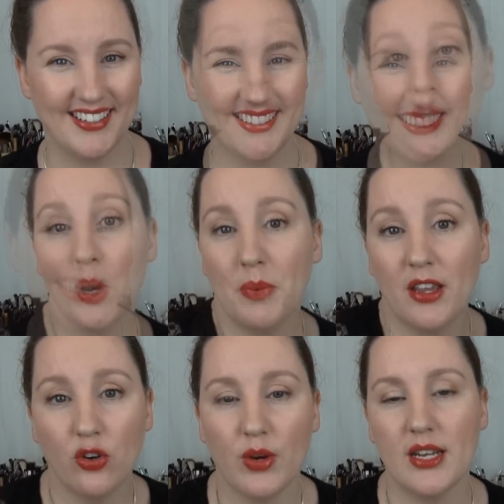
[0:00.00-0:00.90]
The top
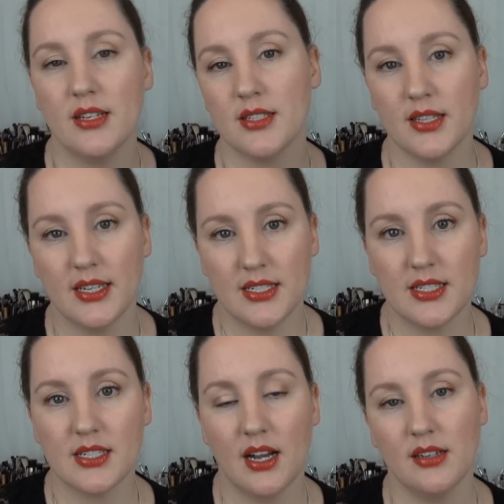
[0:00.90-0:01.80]
ingredients that they
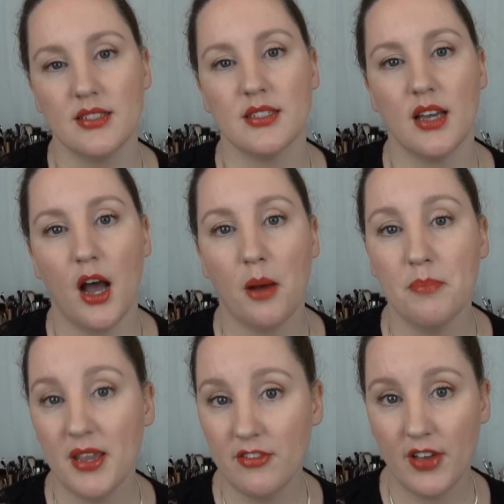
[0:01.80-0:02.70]
discuss are
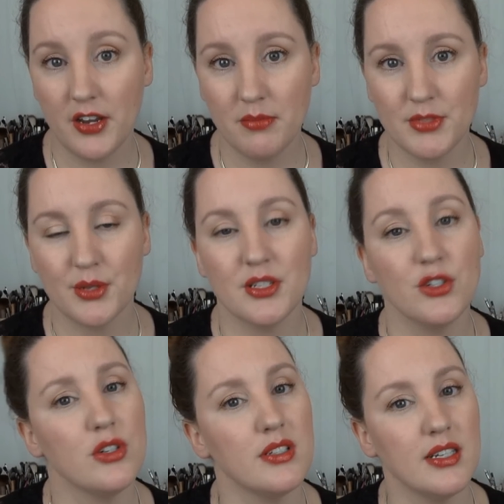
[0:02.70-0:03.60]
bee venom, so it's
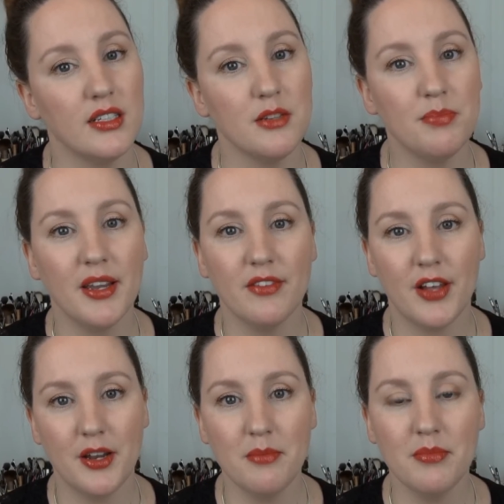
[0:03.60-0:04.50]
New Zealand bee
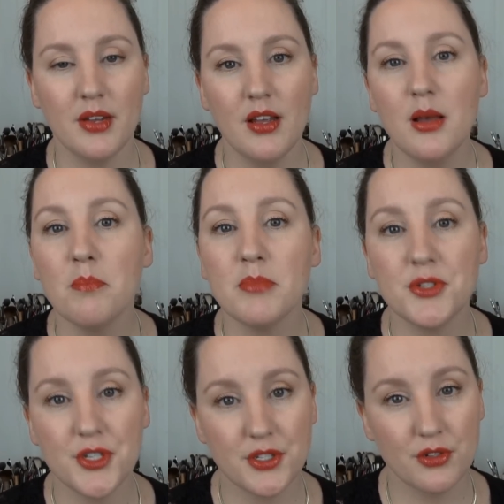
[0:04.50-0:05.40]
venom,
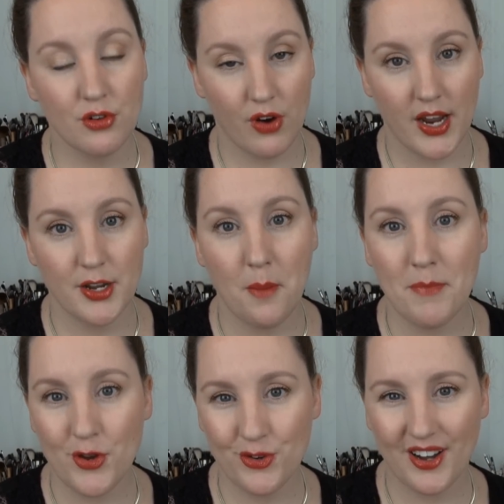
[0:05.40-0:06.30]
medicinal grade
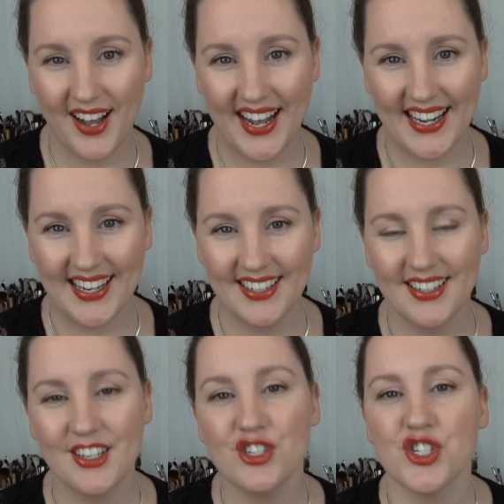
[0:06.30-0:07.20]
manuka honey,
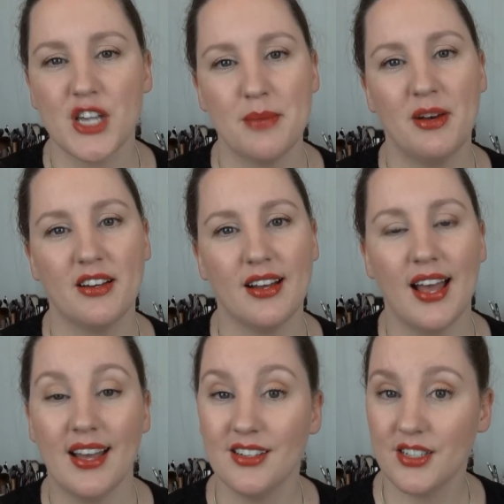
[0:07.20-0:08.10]
shea butter
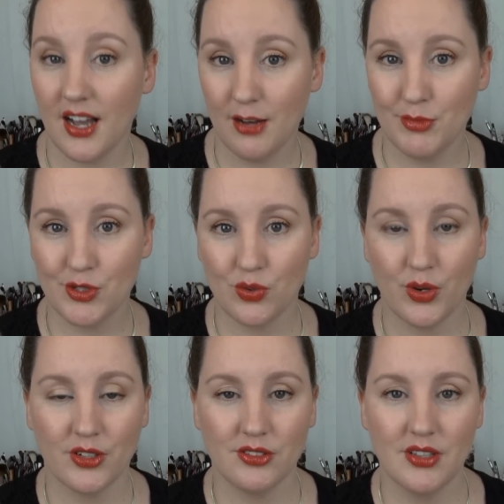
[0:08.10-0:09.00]
and almond
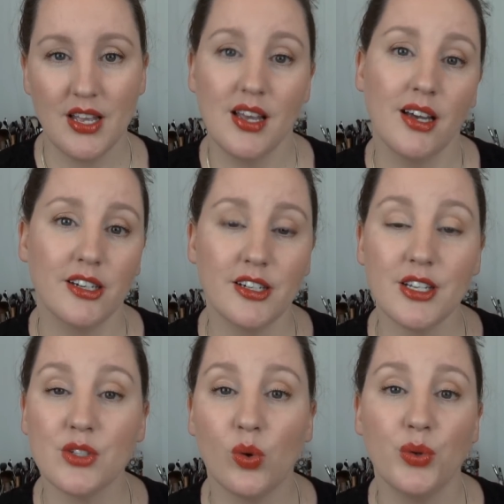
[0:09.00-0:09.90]
oil, and it
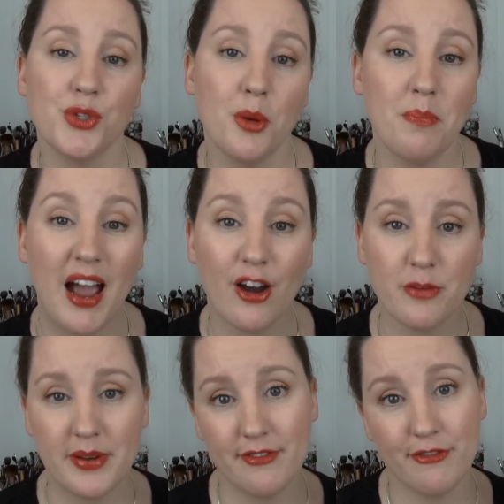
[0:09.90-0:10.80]
is also
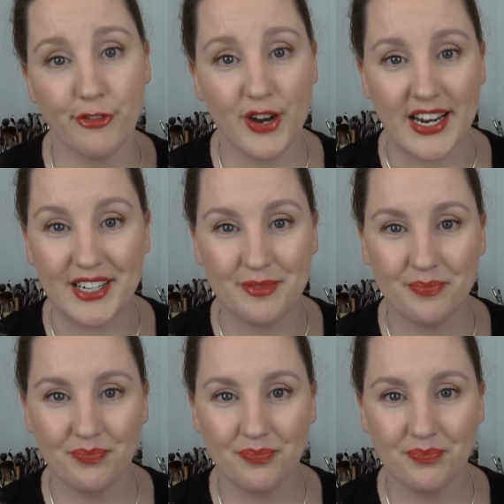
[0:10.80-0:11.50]
paraben free.